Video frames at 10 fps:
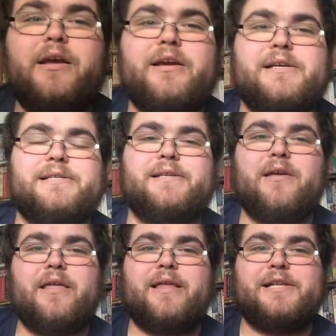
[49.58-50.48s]
because
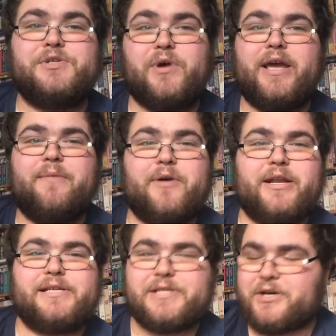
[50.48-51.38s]
that's who I am on
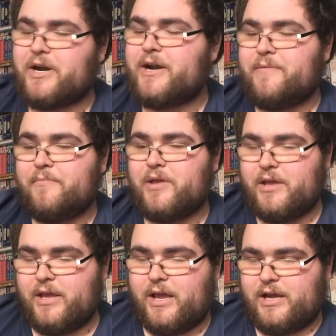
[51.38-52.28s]
Instagram.
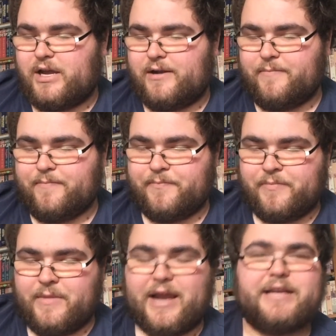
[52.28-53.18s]
Um,
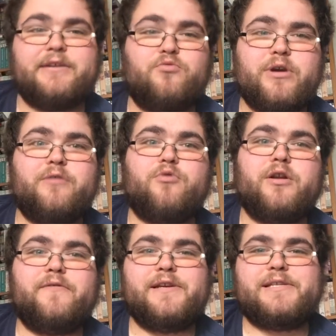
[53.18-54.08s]
I did win
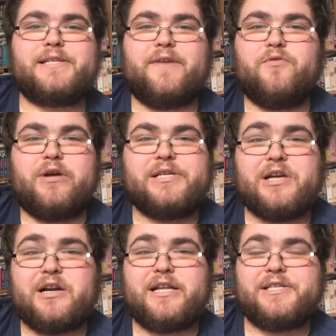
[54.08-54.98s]
one of his giveaways
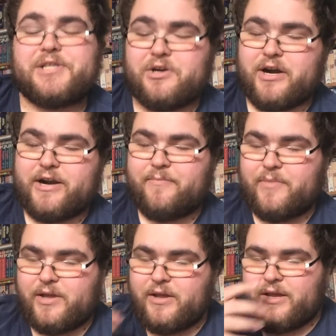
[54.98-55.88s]
on Instagram.
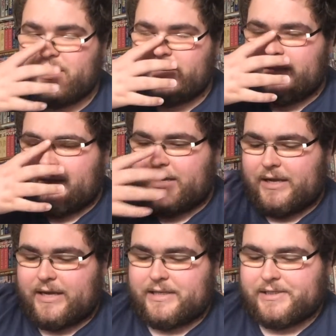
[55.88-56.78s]

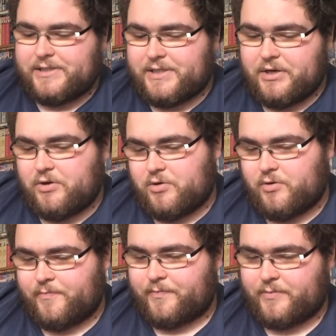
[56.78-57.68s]
And
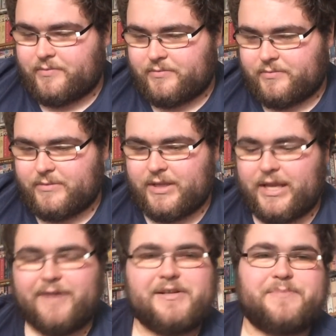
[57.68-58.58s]
so,
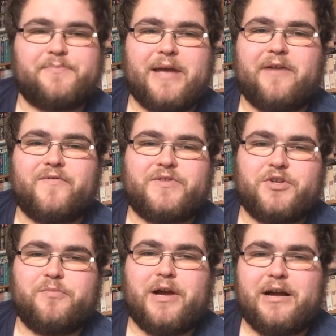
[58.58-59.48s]
it was out of
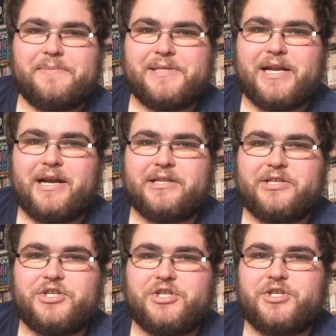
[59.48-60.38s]
two pops that I got
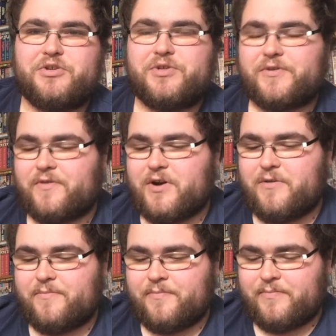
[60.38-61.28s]
to choose
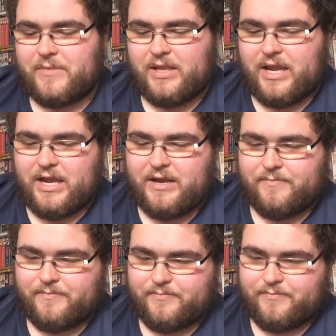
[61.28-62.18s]
from.
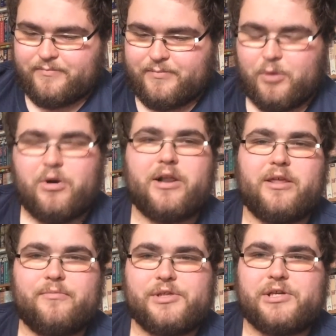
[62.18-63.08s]
Um, but one of
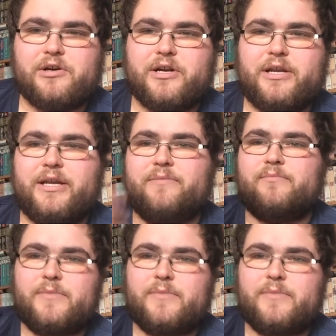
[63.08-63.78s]
them was already